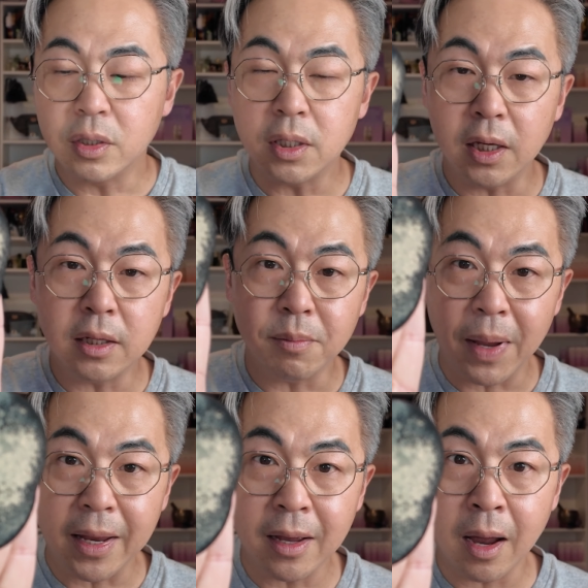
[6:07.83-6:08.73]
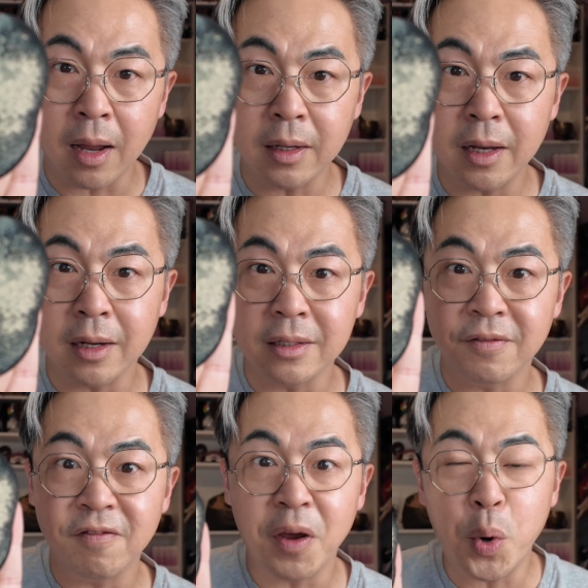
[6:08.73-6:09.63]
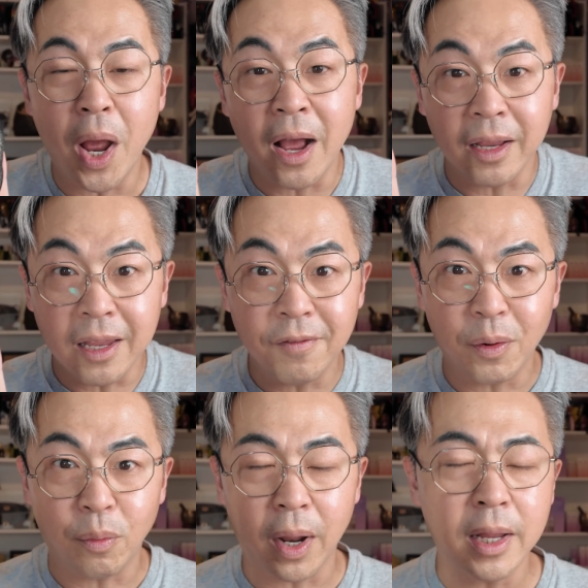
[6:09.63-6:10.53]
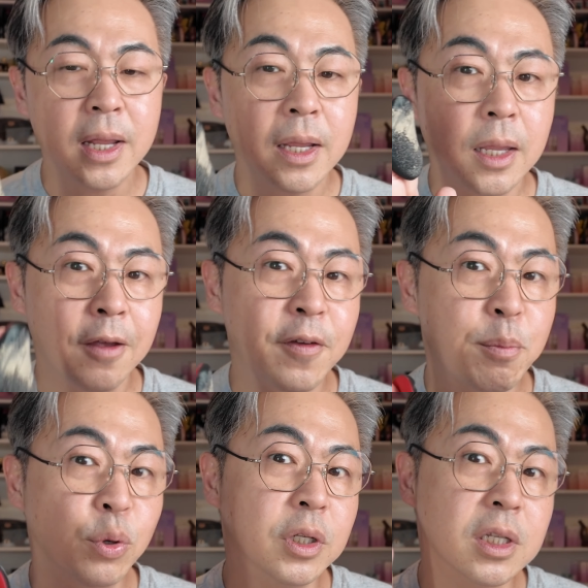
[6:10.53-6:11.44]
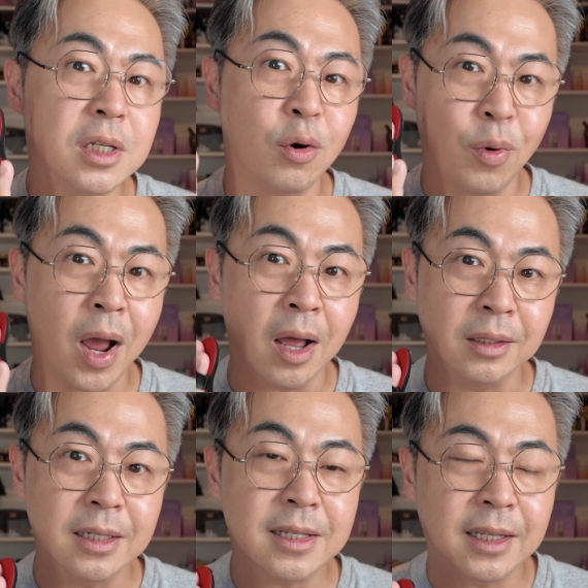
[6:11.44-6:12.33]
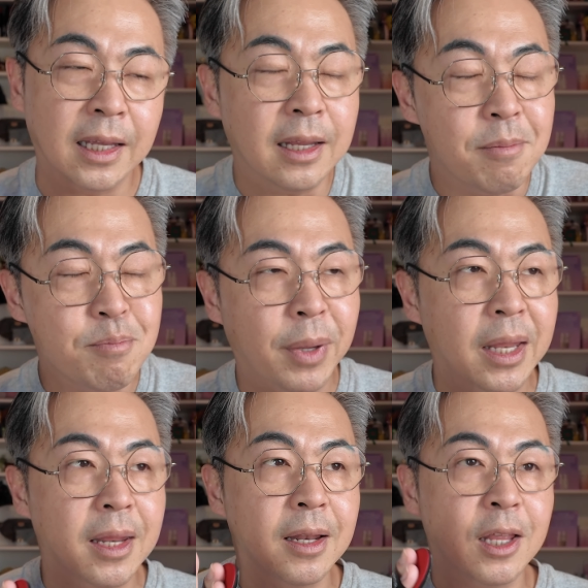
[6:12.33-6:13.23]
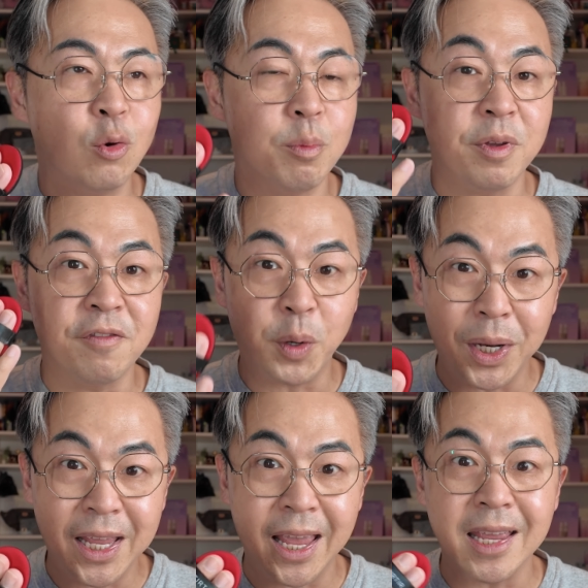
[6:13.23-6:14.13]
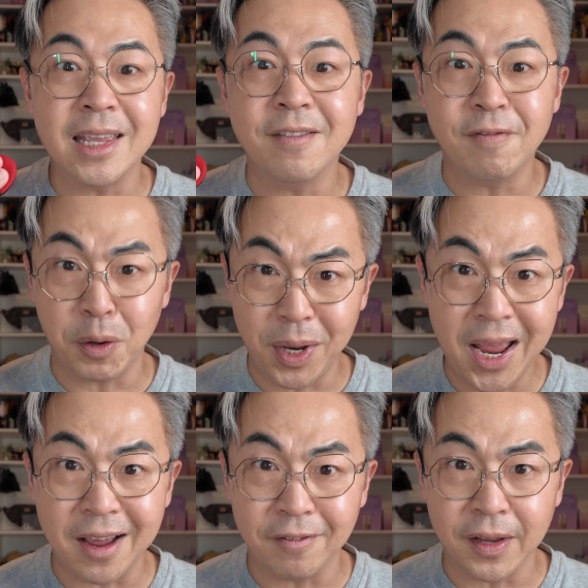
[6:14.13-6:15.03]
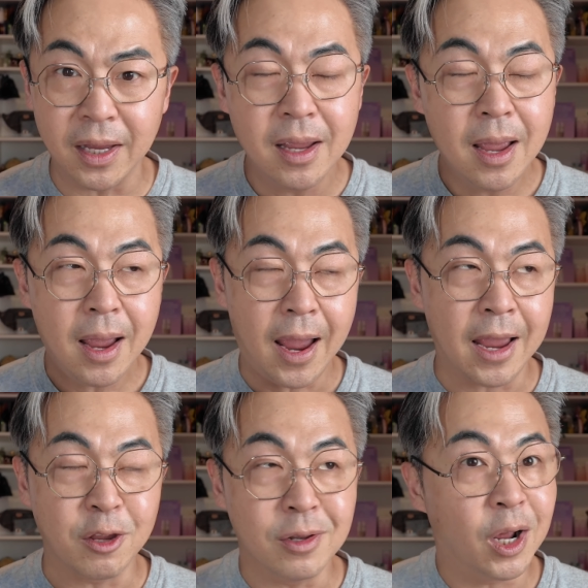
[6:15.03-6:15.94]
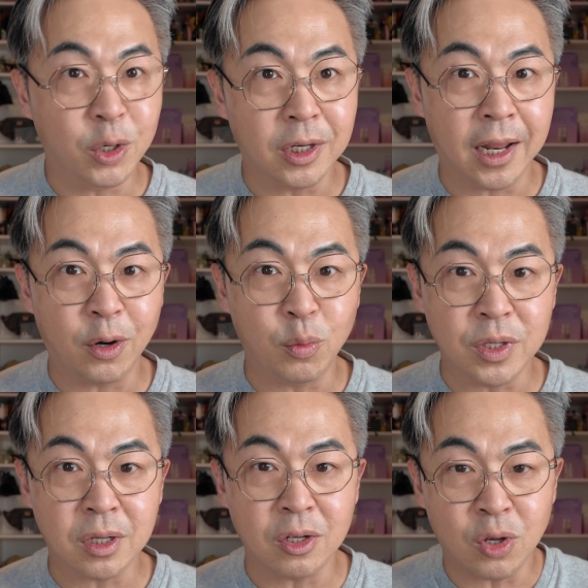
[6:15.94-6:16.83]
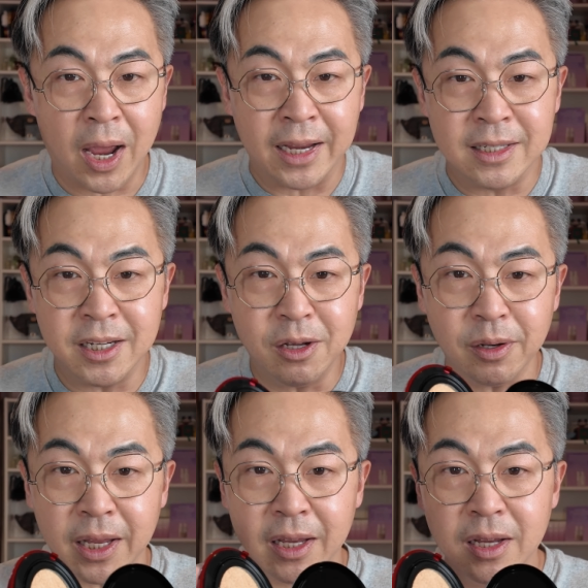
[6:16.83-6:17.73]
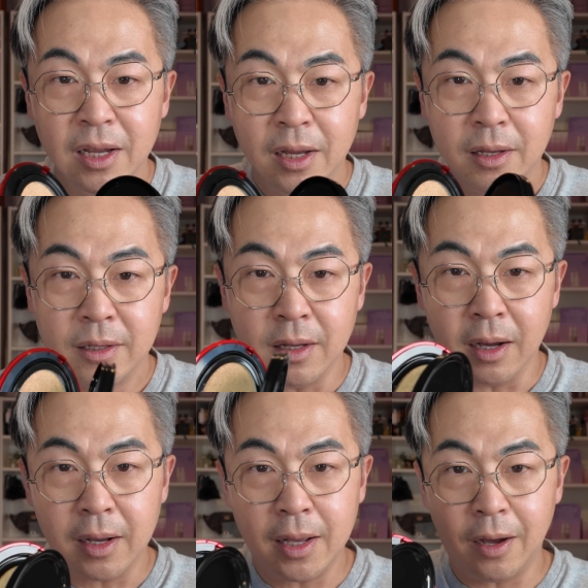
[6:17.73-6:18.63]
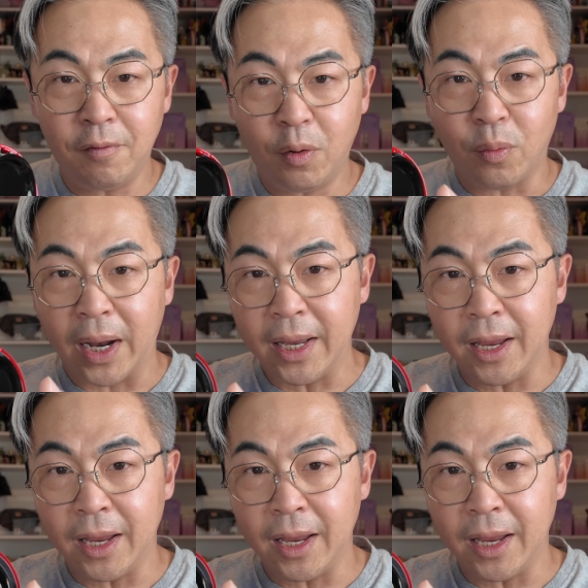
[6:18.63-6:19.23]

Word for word: You see the makeup on here is very uneven, right? If you put this direct on the skin, immediately will be very cakey, very heavy, and you're not gonna like the result. So ideally, the cover right